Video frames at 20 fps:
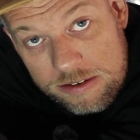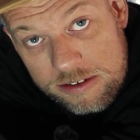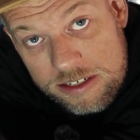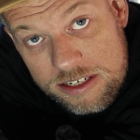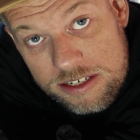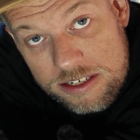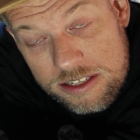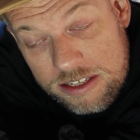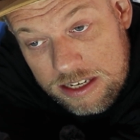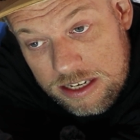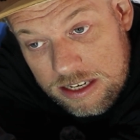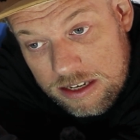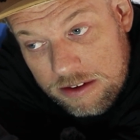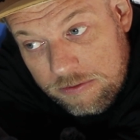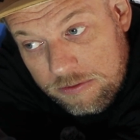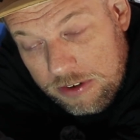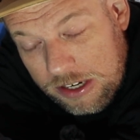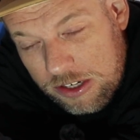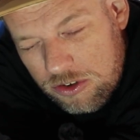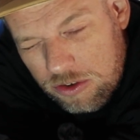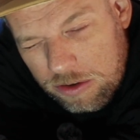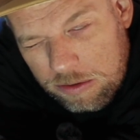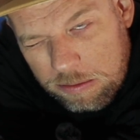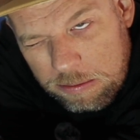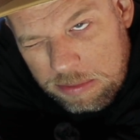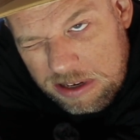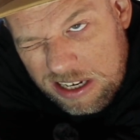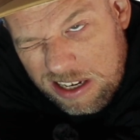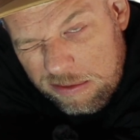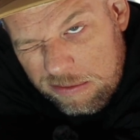which is the Victron
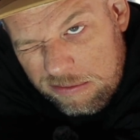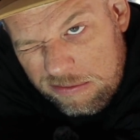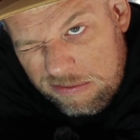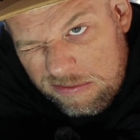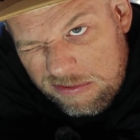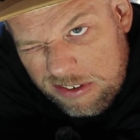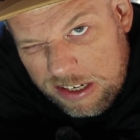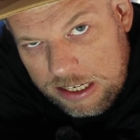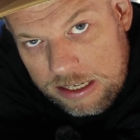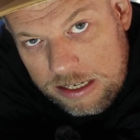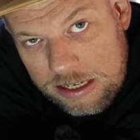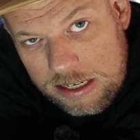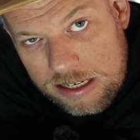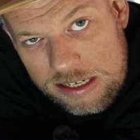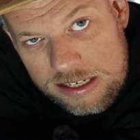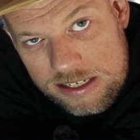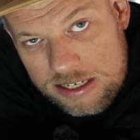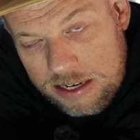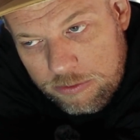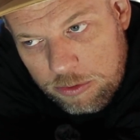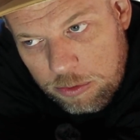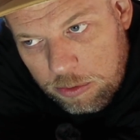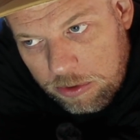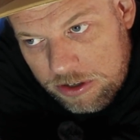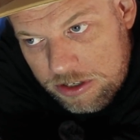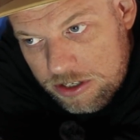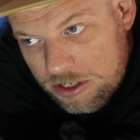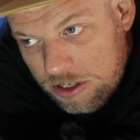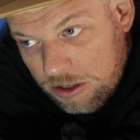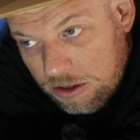BMV
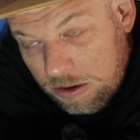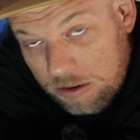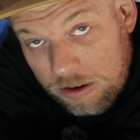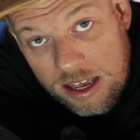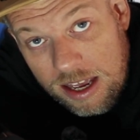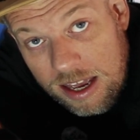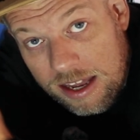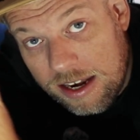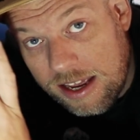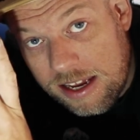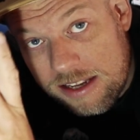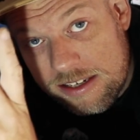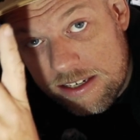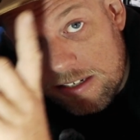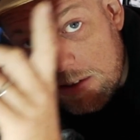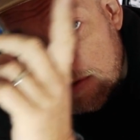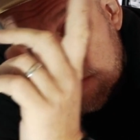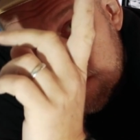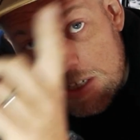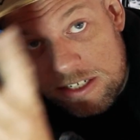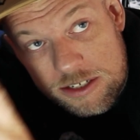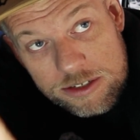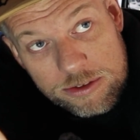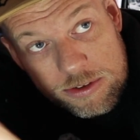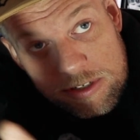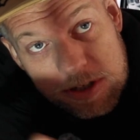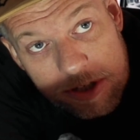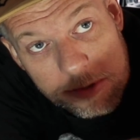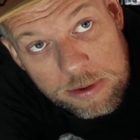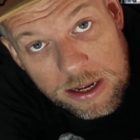712, and it has a little digital
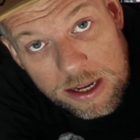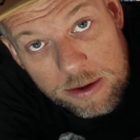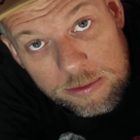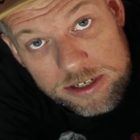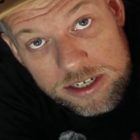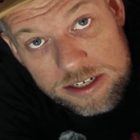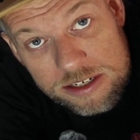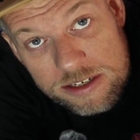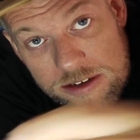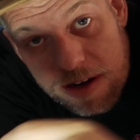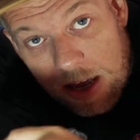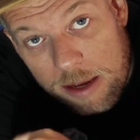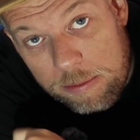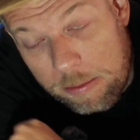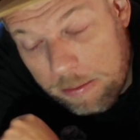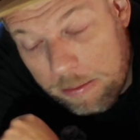display which is up